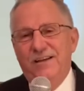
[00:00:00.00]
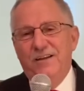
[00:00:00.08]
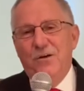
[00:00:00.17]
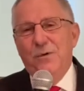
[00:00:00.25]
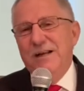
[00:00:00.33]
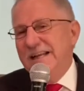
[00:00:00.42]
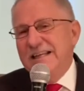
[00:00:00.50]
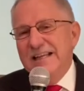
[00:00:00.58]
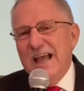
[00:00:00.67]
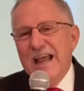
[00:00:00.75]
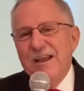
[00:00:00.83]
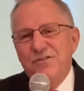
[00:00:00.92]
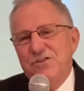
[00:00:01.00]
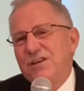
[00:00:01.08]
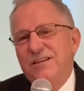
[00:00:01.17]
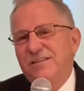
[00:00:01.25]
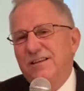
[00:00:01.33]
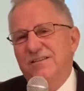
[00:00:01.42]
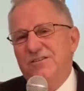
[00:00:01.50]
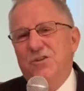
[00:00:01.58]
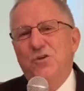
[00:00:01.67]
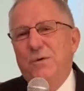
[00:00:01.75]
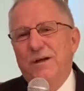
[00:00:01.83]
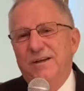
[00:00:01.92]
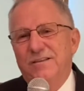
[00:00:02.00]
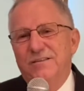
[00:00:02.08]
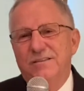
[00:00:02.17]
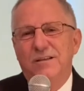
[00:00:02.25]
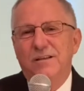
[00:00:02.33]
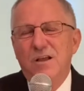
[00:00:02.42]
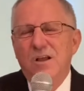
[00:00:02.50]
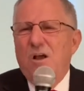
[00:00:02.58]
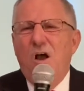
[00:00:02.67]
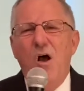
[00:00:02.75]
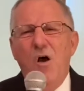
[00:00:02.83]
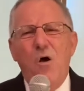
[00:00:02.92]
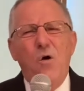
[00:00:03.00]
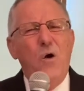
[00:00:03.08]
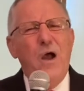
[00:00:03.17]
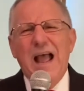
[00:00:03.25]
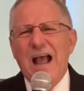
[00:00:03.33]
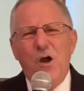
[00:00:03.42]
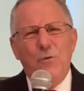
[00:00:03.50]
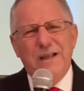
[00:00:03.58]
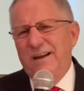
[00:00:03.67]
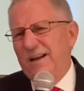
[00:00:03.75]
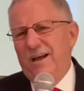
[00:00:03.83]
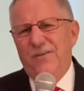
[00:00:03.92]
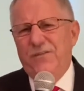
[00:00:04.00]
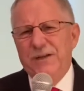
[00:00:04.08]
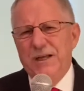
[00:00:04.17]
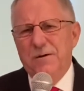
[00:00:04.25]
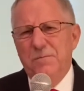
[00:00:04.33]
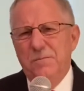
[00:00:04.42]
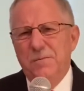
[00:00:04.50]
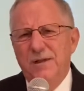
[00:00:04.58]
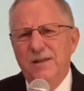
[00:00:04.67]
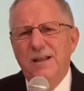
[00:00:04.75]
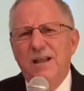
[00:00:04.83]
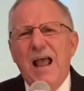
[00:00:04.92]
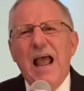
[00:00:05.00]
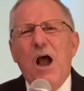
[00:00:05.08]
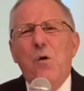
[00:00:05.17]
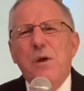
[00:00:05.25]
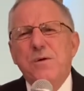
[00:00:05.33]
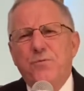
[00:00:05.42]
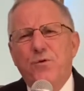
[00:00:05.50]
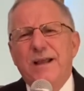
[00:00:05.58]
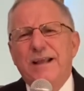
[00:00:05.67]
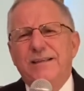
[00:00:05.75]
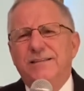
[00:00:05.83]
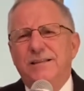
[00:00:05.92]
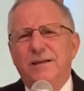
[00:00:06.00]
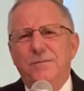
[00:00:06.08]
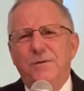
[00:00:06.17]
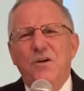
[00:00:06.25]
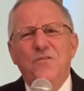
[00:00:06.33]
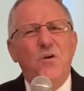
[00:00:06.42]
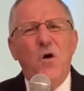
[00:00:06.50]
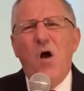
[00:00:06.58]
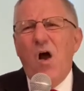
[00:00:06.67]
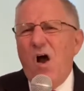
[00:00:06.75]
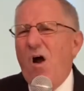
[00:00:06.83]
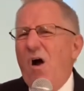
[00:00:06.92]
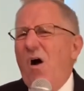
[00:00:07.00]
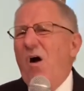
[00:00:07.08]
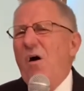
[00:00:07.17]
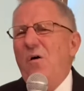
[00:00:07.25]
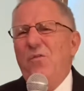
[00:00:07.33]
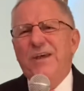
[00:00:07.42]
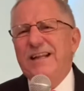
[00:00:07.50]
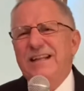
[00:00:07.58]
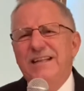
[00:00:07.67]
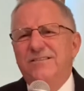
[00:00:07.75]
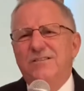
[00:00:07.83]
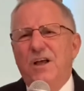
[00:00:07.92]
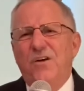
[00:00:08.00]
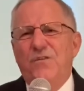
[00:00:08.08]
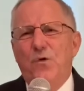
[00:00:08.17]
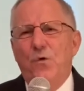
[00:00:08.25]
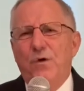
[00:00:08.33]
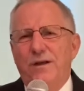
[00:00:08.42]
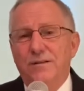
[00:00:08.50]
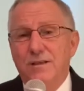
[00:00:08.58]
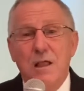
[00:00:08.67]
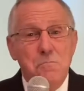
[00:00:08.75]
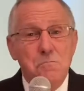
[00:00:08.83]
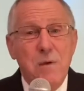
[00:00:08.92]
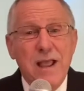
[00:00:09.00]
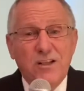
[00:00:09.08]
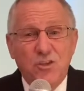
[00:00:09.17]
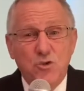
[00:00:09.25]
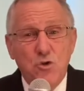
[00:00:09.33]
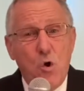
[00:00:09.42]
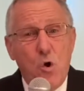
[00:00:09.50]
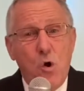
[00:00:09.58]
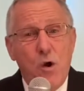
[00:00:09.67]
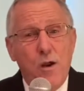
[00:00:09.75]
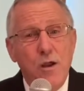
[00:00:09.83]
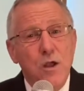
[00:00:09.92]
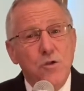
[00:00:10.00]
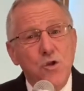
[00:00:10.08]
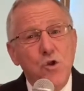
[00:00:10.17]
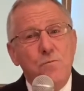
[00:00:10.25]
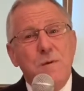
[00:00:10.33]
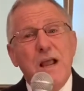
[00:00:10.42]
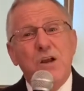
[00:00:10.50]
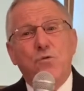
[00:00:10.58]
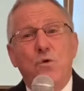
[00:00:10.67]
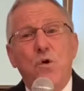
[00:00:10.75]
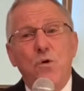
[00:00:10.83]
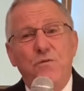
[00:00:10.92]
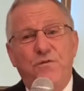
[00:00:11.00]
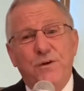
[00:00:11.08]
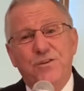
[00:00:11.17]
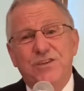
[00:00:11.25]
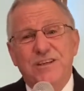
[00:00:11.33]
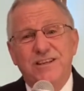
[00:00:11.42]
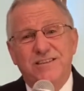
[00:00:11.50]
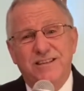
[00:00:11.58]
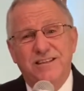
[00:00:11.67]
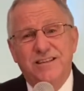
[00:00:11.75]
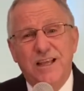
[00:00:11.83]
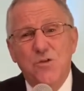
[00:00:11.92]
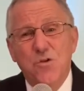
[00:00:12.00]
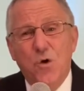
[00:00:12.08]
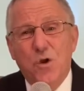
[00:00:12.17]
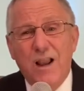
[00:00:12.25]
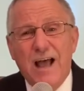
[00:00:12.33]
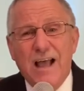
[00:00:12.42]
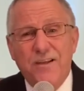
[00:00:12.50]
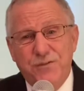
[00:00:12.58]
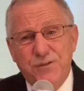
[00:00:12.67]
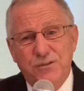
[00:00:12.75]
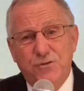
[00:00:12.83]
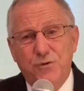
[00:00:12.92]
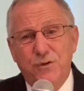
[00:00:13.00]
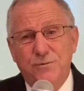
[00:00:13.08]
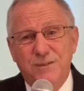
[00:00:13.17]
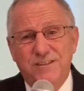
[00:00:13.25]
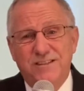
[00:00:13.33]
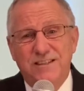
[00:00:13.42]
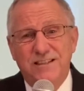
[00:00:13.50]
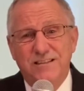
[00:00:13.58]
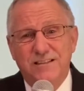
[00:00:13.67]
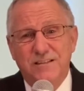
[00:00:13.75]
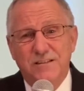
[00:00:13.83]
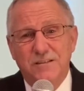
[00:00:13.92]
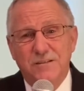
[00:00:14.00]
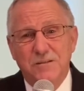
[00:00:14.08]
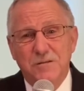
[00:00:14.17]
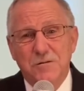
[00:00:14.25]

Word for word: when he gave Jesus to us. Oh, how we love him. How we praise him for all that he's done for us. Make sure you make room for Jesus in your life this Christmas season.